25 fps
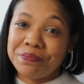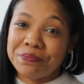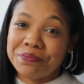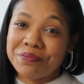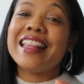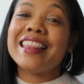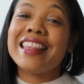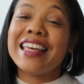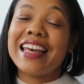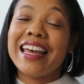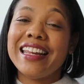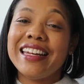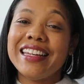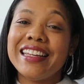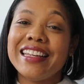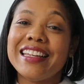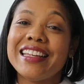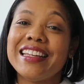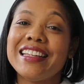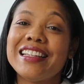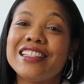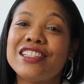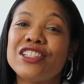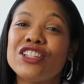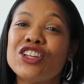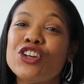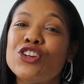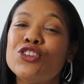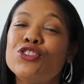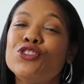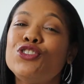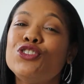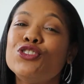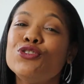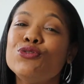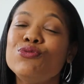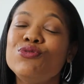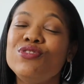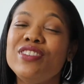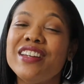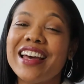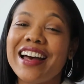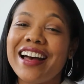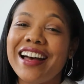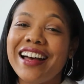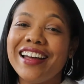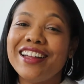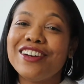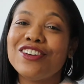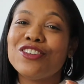and that is, do
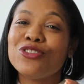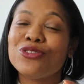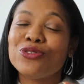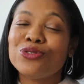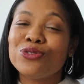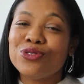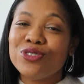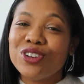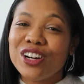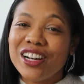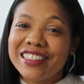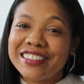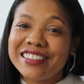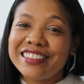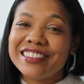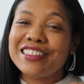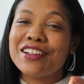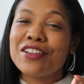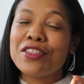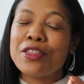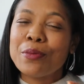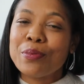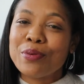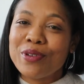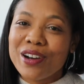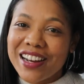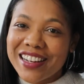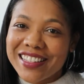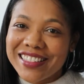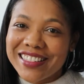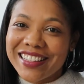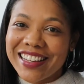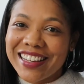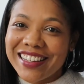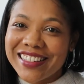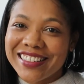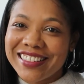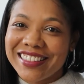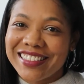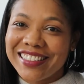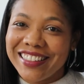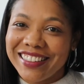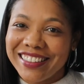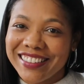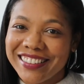not rush the process.